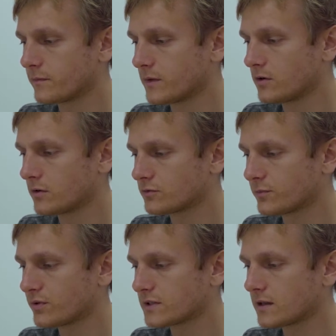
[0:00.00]

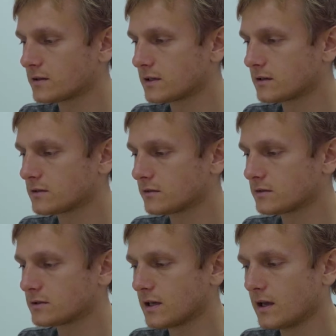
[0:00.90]
representing
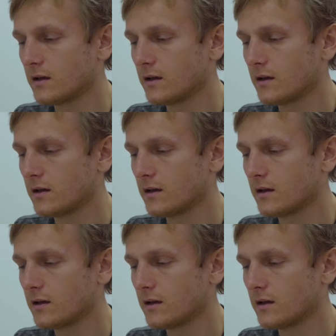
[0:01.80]
those